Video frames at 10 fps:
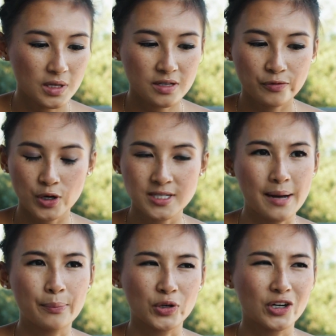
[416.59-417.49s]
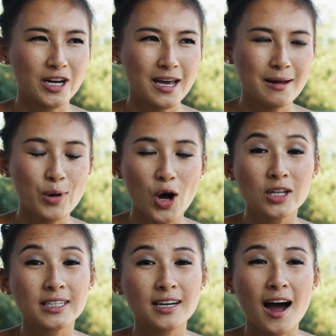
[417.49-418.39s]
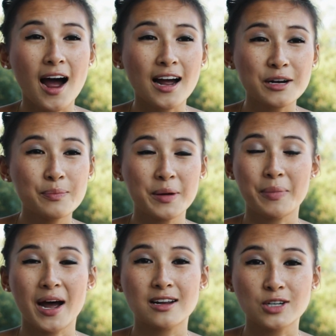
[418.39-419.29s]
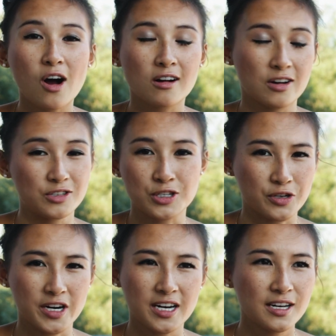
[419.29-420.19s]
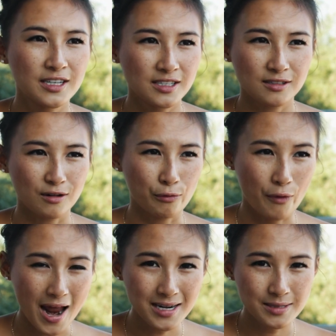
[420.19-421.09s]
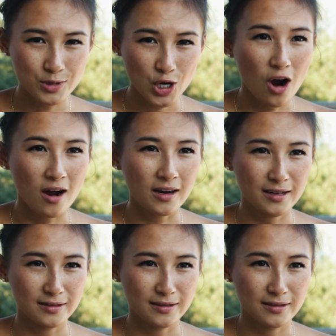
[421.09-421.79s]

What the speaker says: For example, in Bali, I got bit by a dog on the street. Random dog,